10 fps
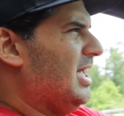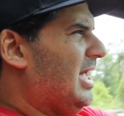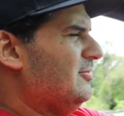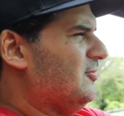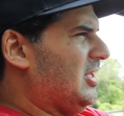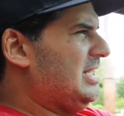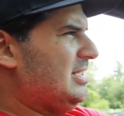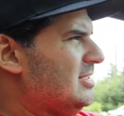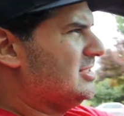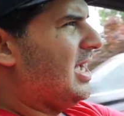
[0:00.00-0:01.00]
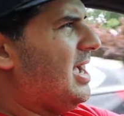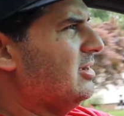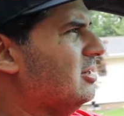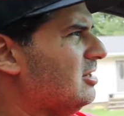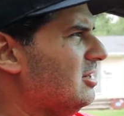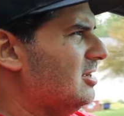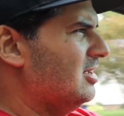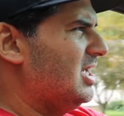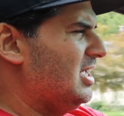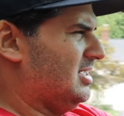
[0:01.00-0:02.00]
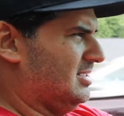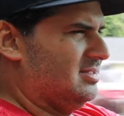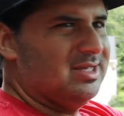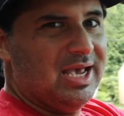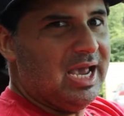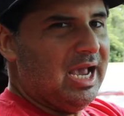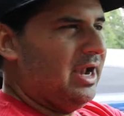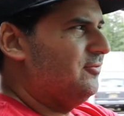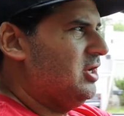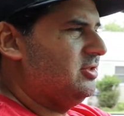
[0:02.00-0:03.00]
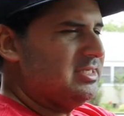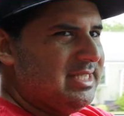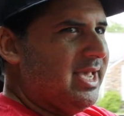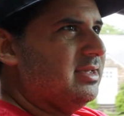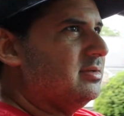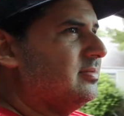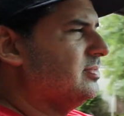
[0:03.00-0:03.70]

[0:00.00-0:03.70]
inflating the tire every other day.